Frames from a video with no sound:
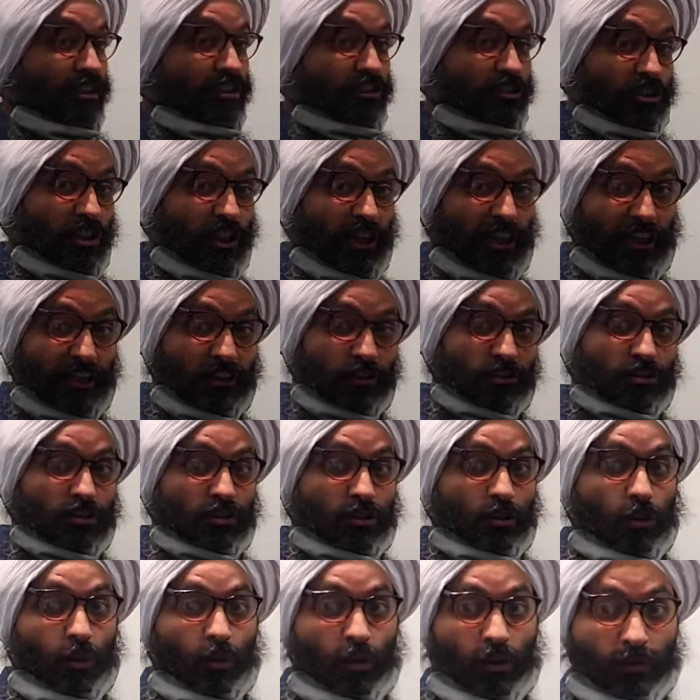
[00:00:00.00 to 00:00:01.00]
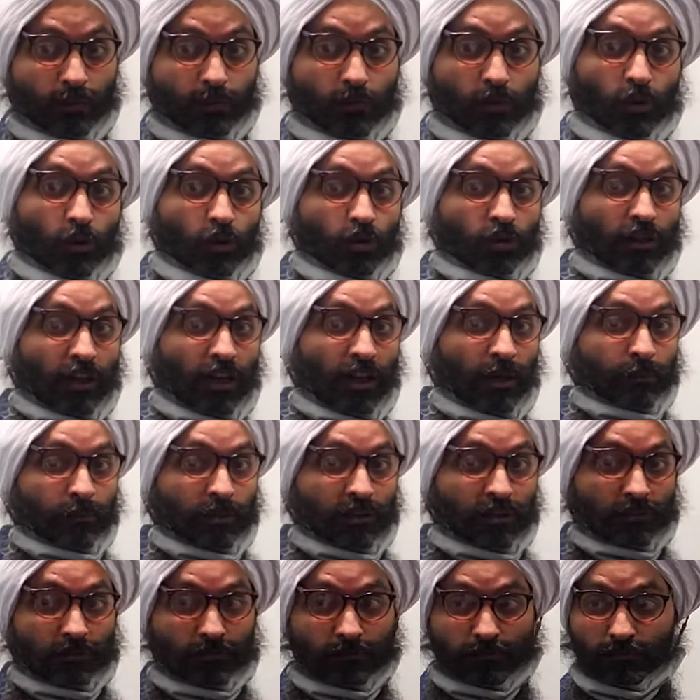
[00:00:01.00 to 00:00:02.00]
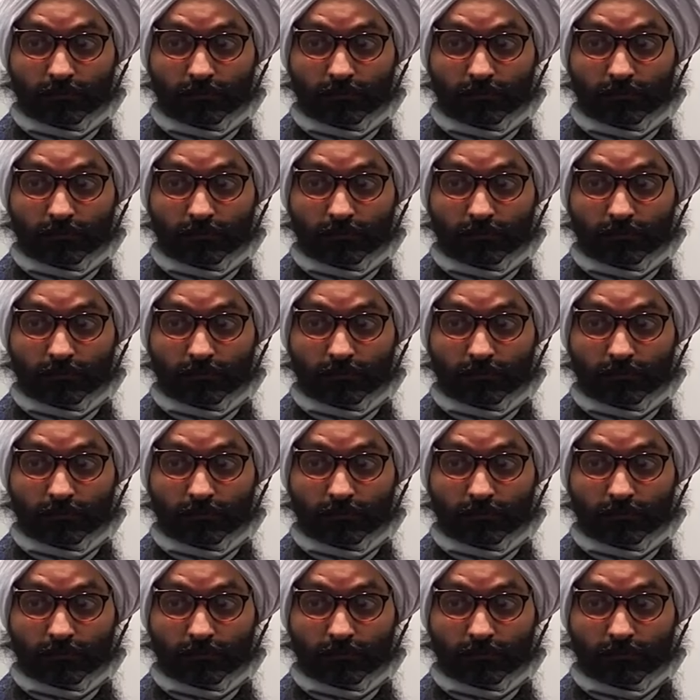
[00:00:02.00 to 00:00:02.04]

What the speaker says: change the core programming